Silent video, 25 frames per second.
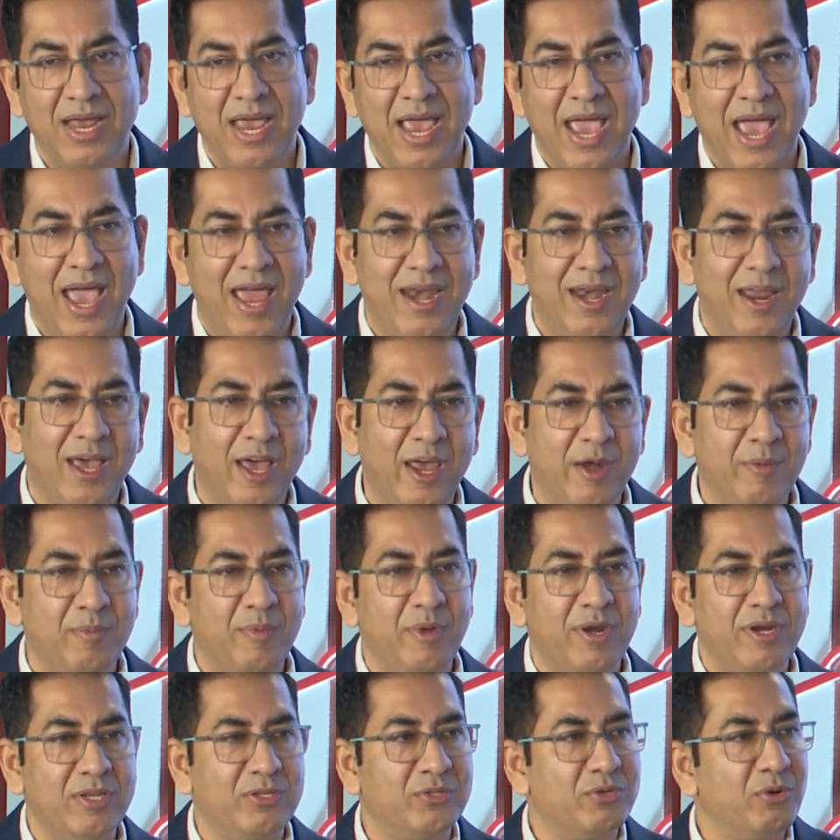And
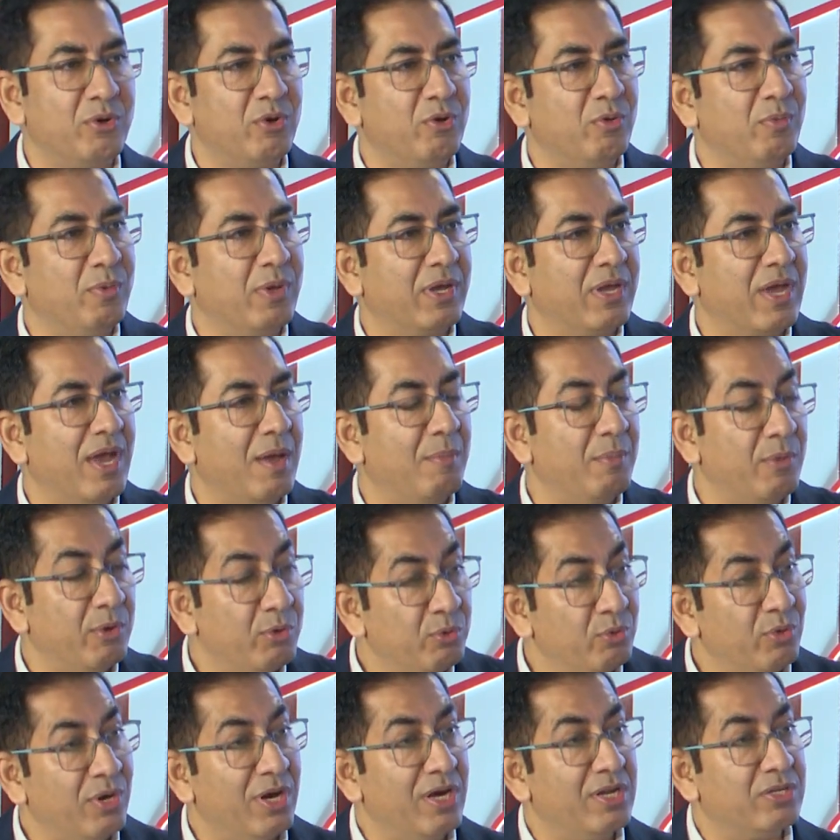urban is going to become,
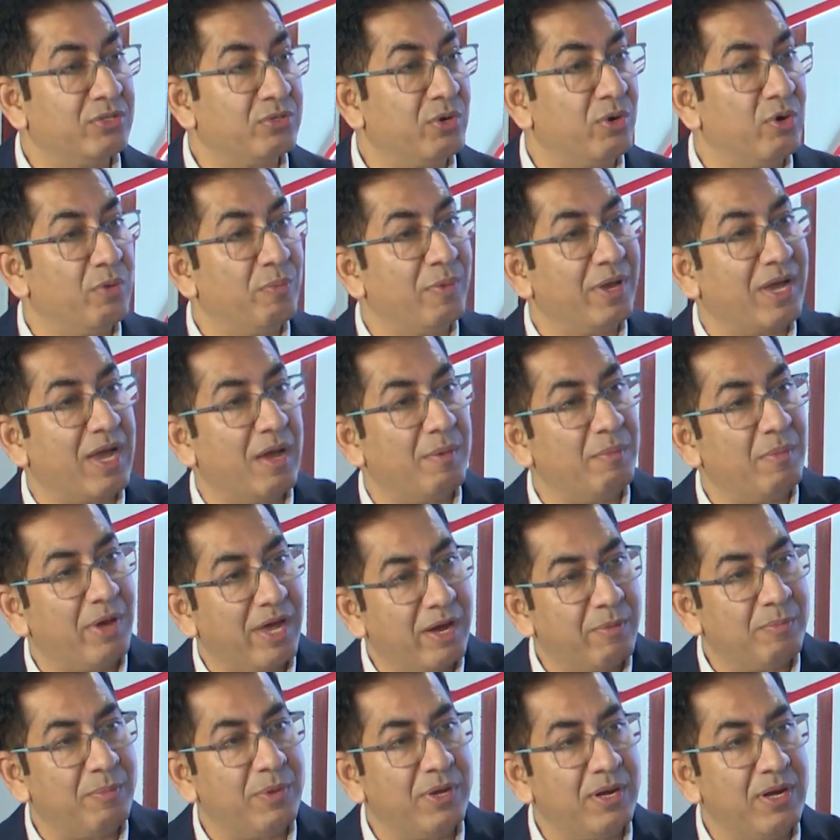rural is going to become
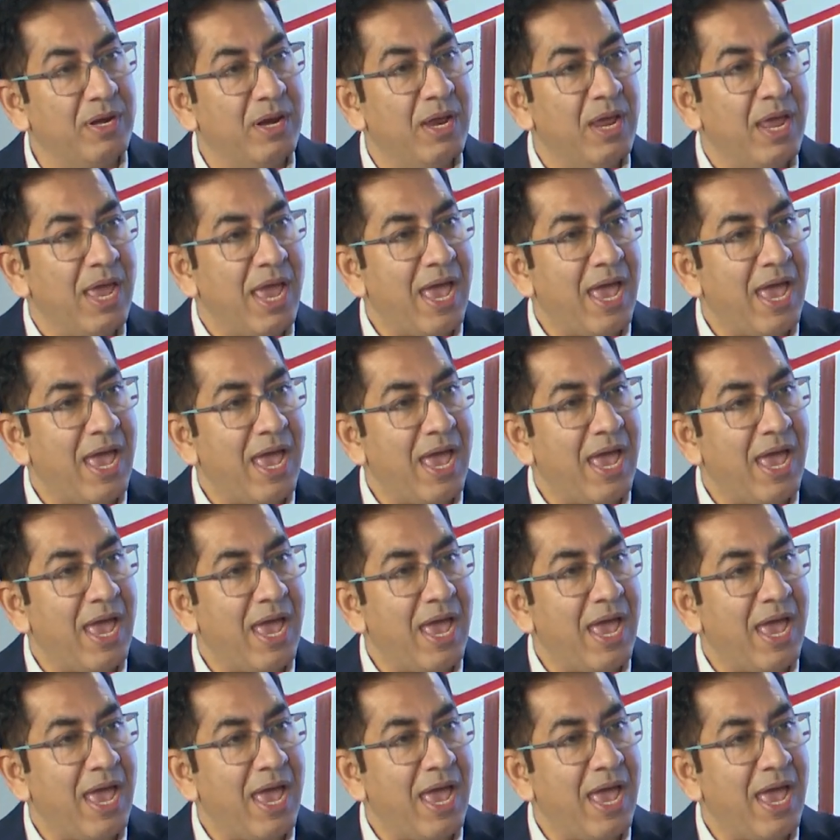urban,